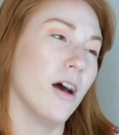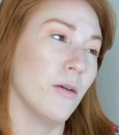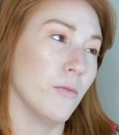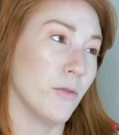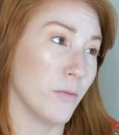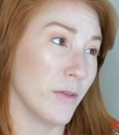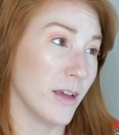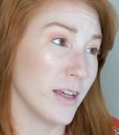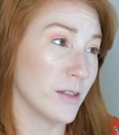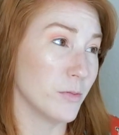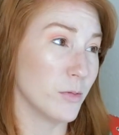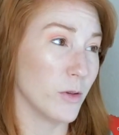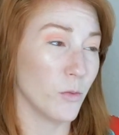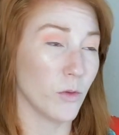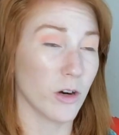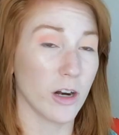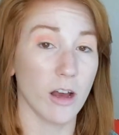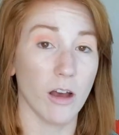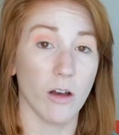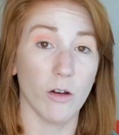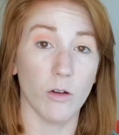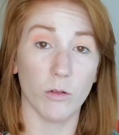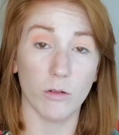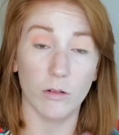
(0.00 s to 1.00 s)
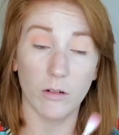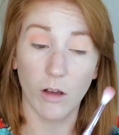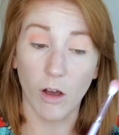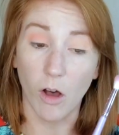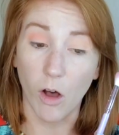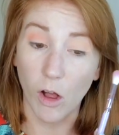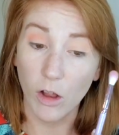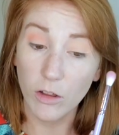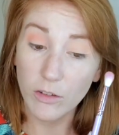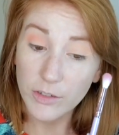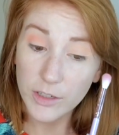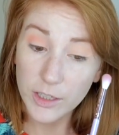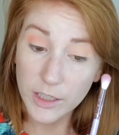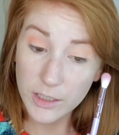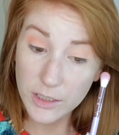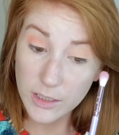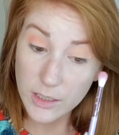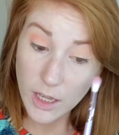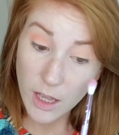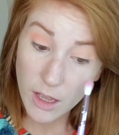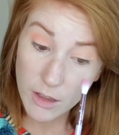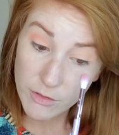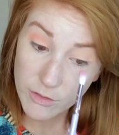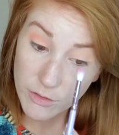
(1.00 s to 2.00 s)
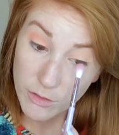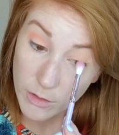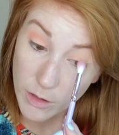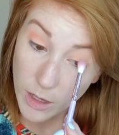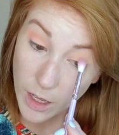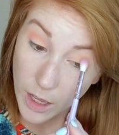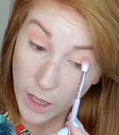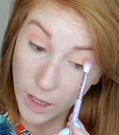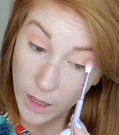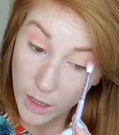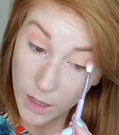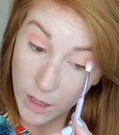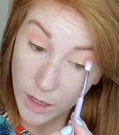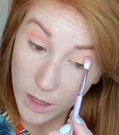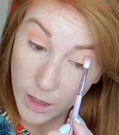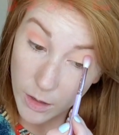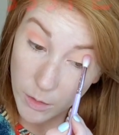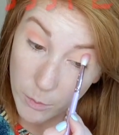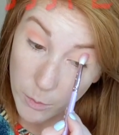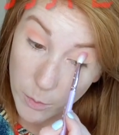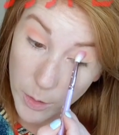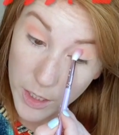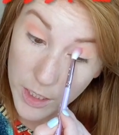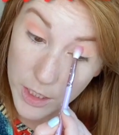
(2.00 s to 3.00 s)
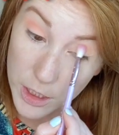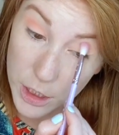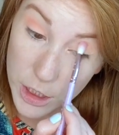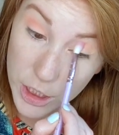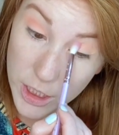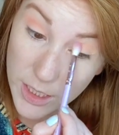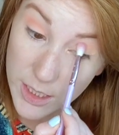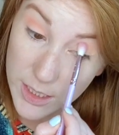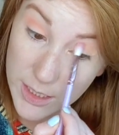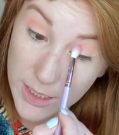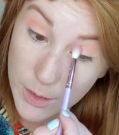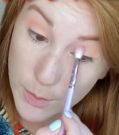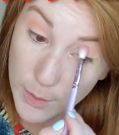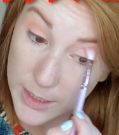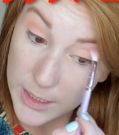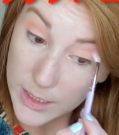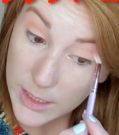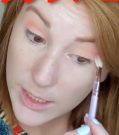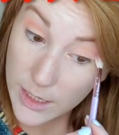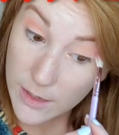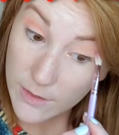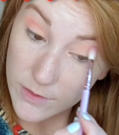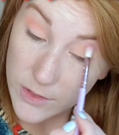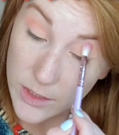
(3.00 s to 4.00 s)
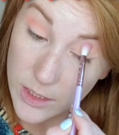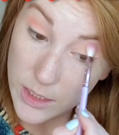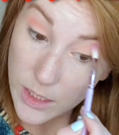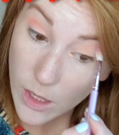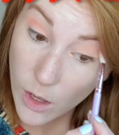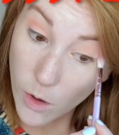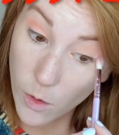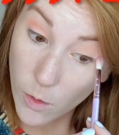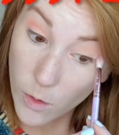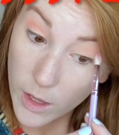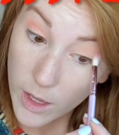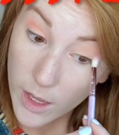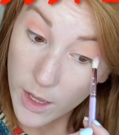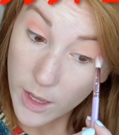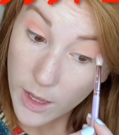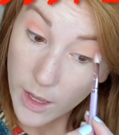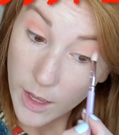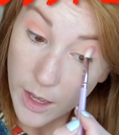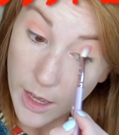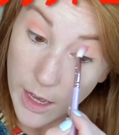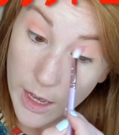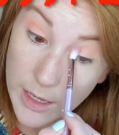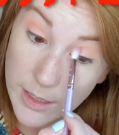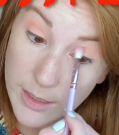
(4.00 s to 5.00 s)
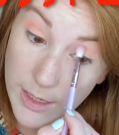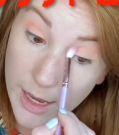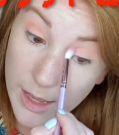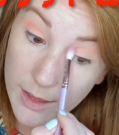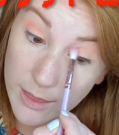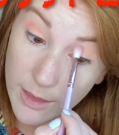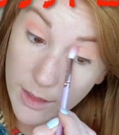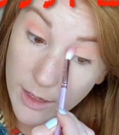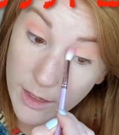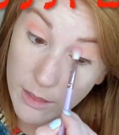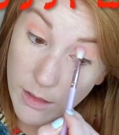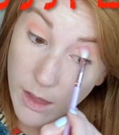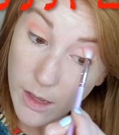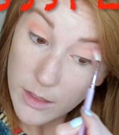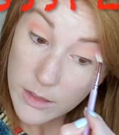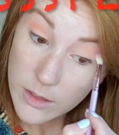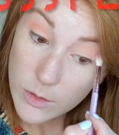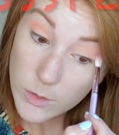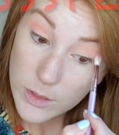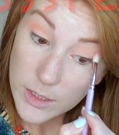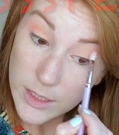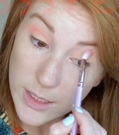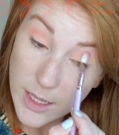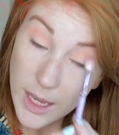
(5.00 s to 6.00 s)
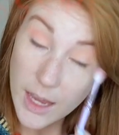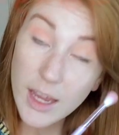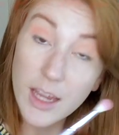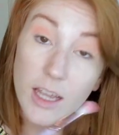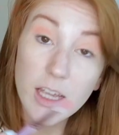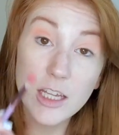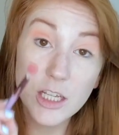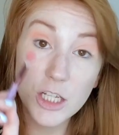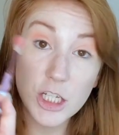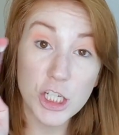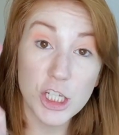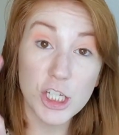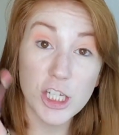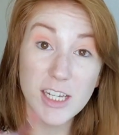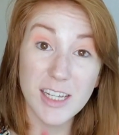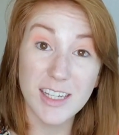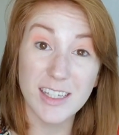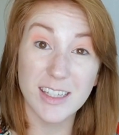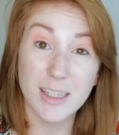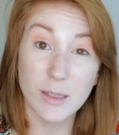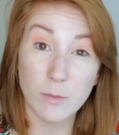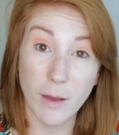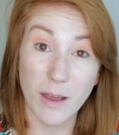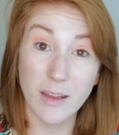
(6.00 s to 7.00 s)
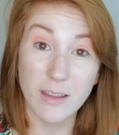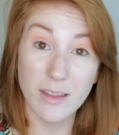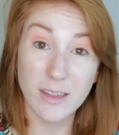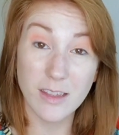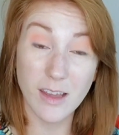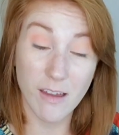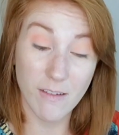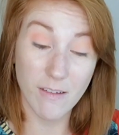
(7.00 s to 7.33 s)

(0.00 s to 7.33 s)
Makes me want to own all of her stuff, but she is expensive, so as Kathleen Lights would say, she is expensive.